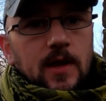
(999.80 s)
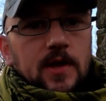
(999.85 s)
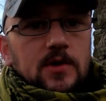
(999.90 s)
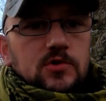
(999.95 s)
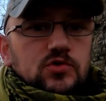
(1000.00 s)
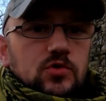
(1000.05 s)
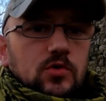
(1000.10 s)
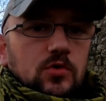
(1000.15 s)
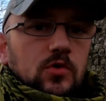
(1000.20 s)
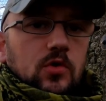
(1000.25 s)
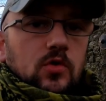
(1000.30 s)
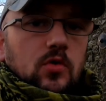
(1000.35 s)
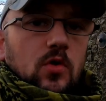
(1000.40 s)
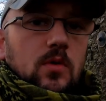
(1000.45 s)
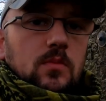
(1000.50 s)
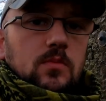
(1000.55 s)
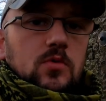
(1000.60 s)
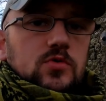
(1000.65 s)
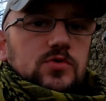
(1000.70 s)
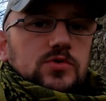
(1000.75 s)
during
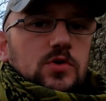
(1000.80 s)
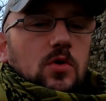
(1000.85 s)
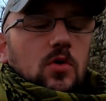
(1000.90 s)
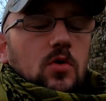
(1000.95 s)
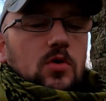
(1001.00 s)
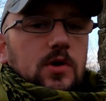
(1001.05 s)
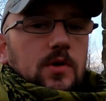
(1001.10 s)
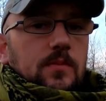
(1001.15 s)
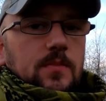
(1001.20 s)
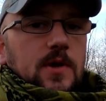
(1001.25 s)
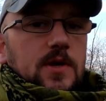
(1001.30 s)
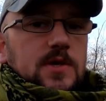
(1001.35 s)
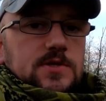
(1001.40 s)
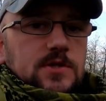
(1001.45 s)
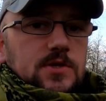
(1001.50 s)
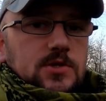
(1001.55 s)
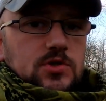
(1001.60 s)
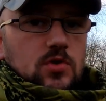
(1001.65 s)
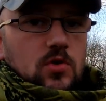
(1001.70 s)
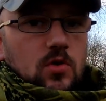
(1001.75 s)
Cromwell's occupation
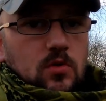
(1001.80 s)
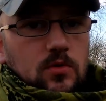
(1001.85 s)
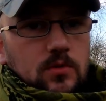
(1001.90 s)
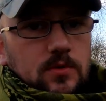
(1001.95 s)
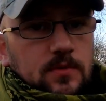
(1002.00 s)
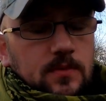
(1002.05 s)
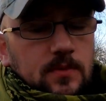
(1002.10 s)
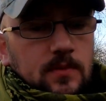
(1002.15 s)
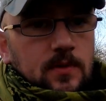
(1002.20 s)
of Scotland.